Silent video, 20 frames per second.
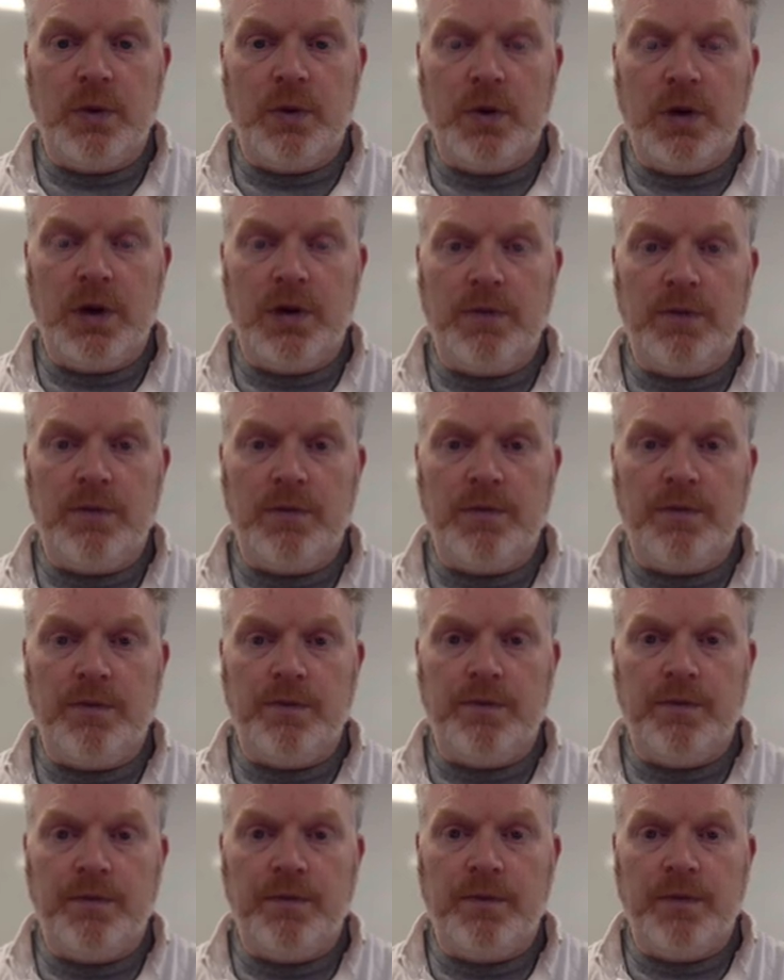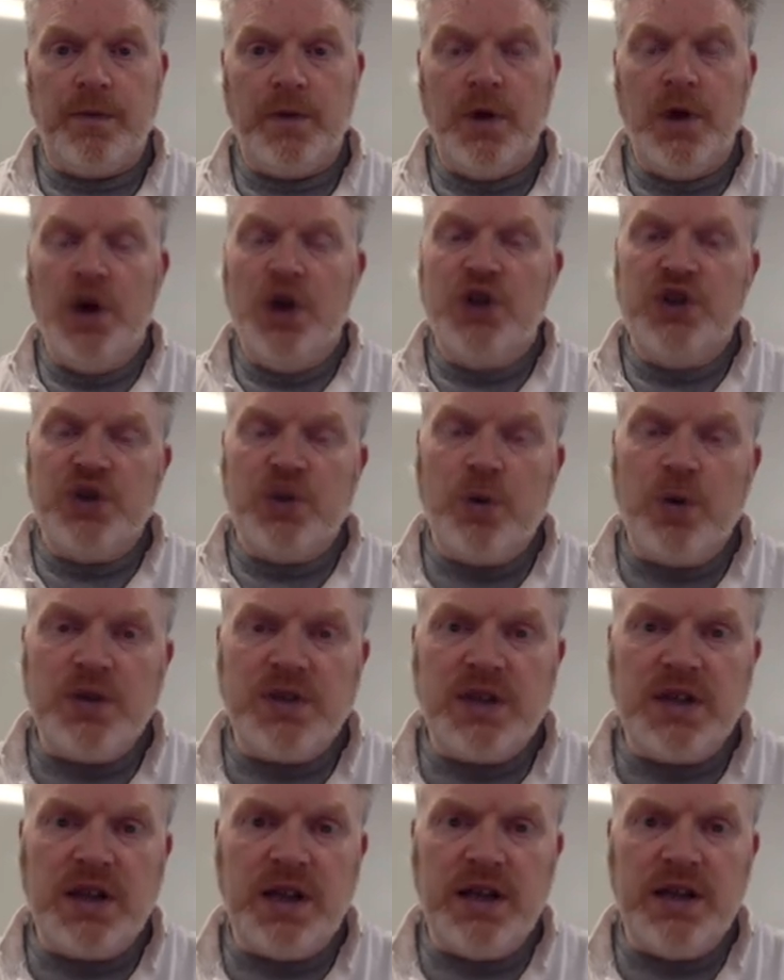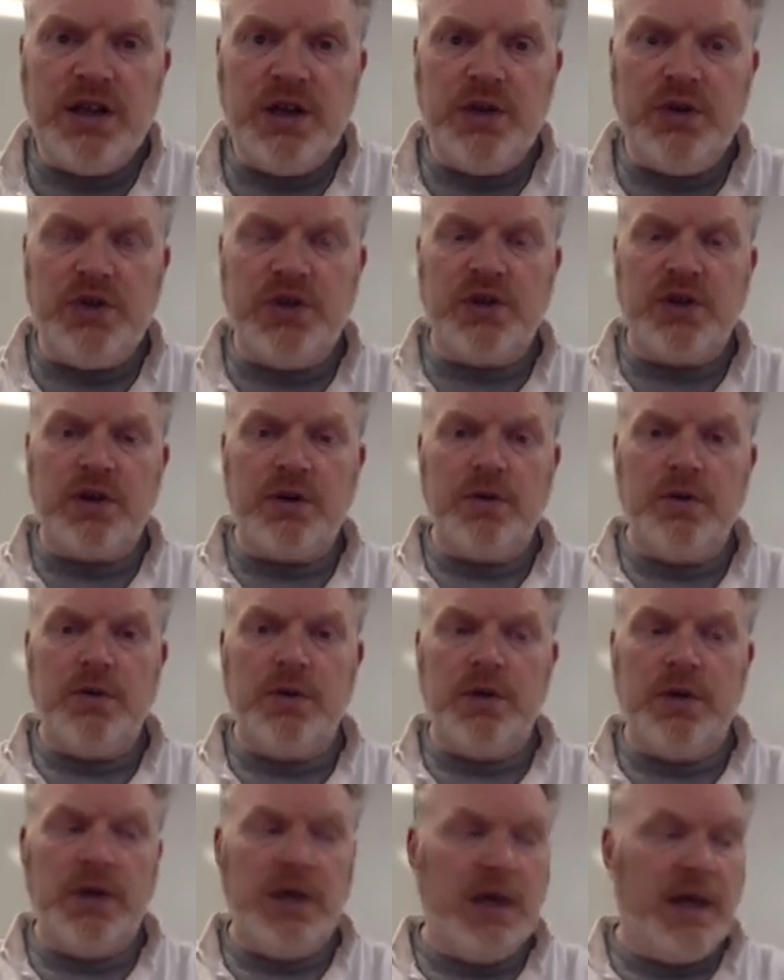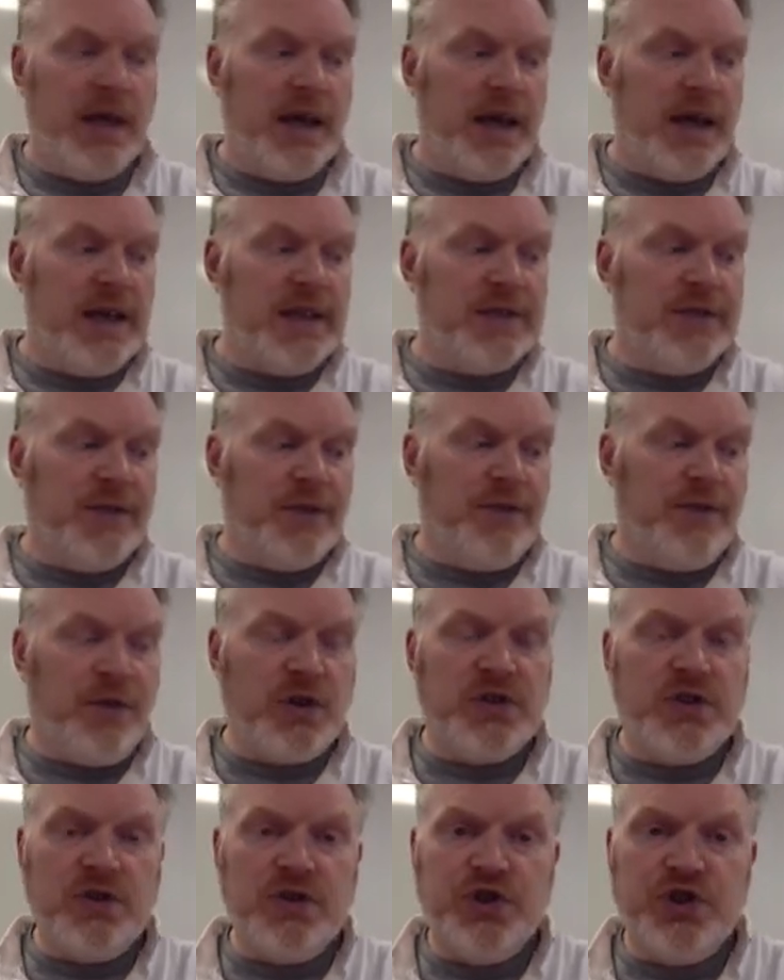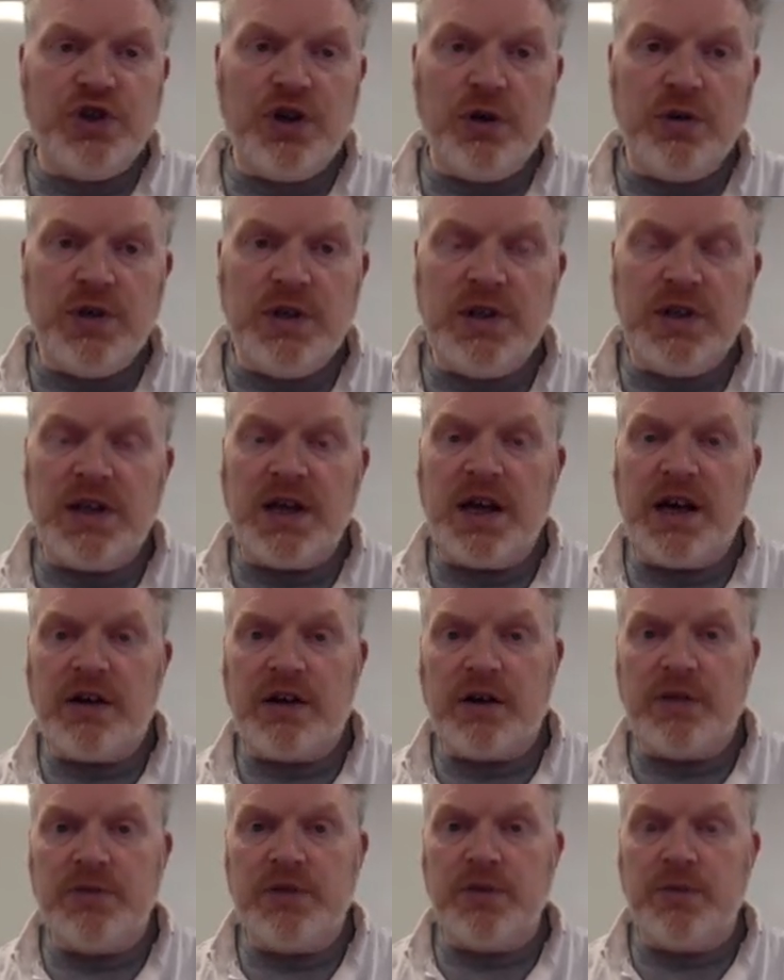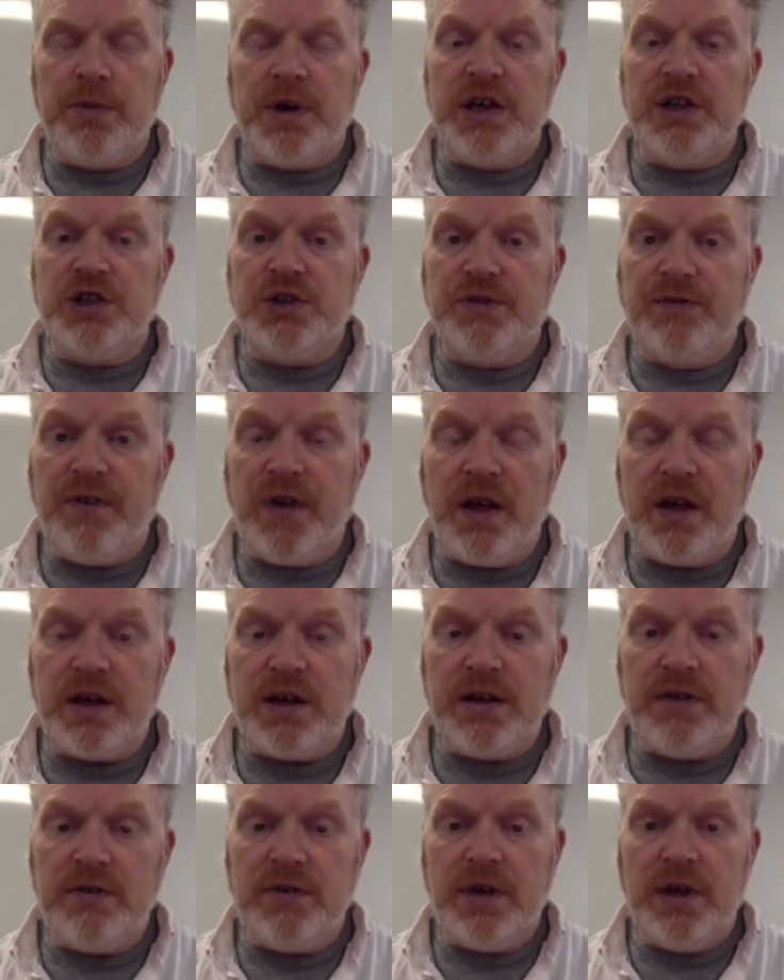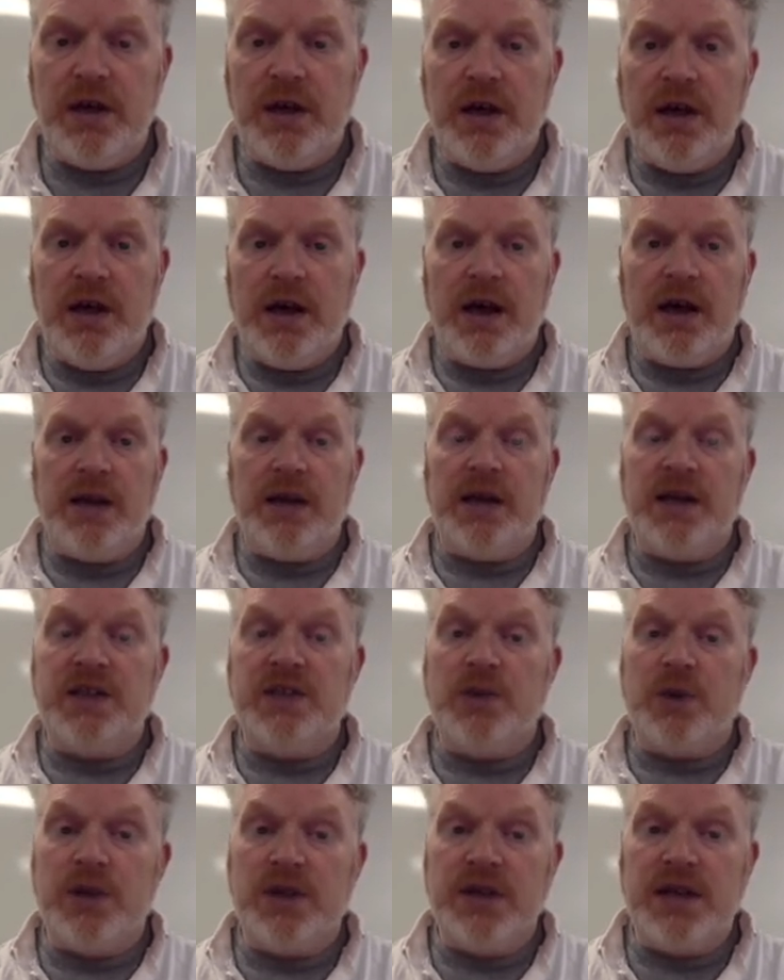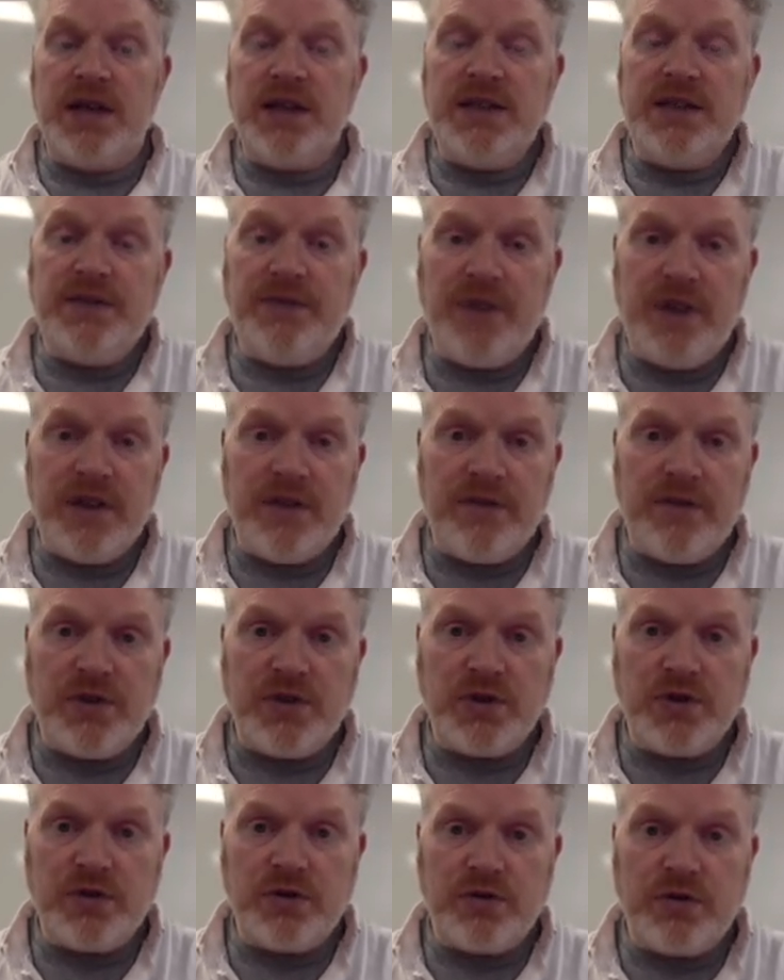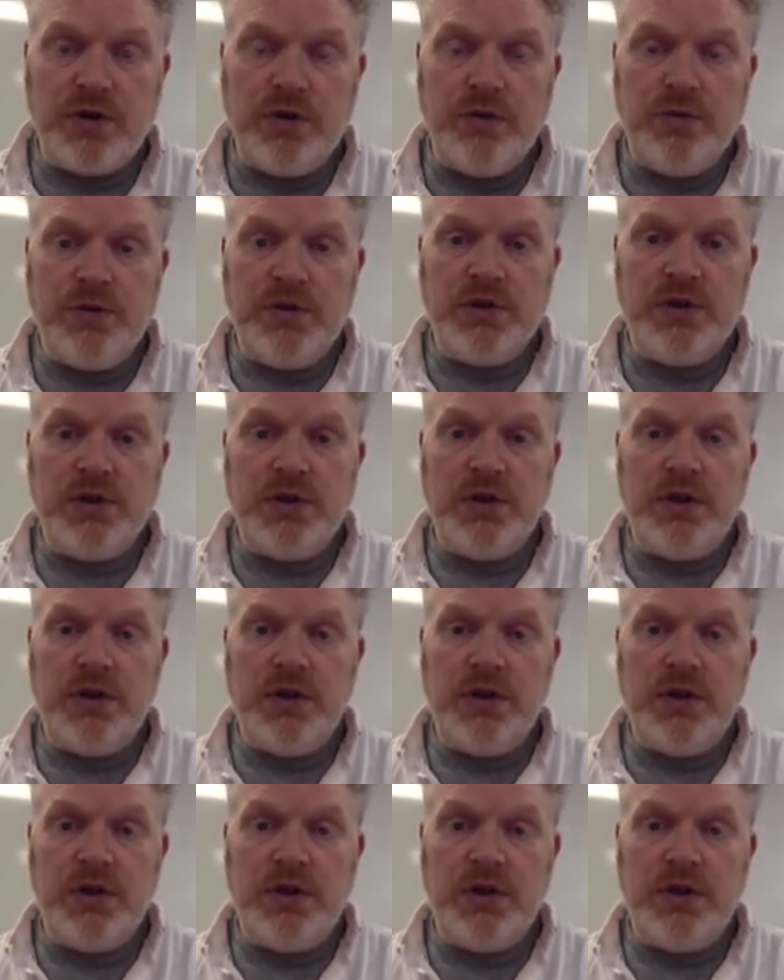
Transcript: Okay. So what I'd like you to do is, for the fossils shown in the diagrams on page 5, I'd like to identify the fossil groups,